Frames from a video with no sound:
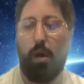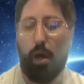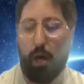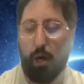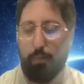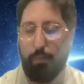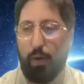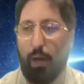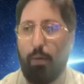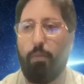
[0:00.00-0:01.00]
Um,
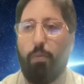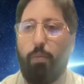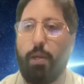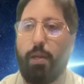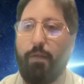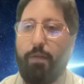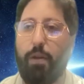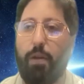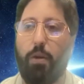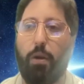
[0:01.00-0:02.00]
we
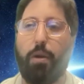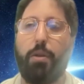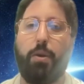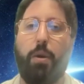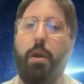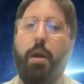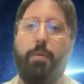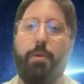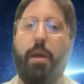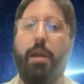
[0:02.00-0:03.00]
definitely are going to turn it up
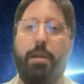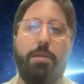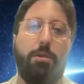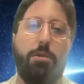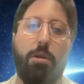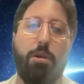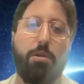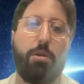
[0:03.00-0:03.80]
with the headies this year.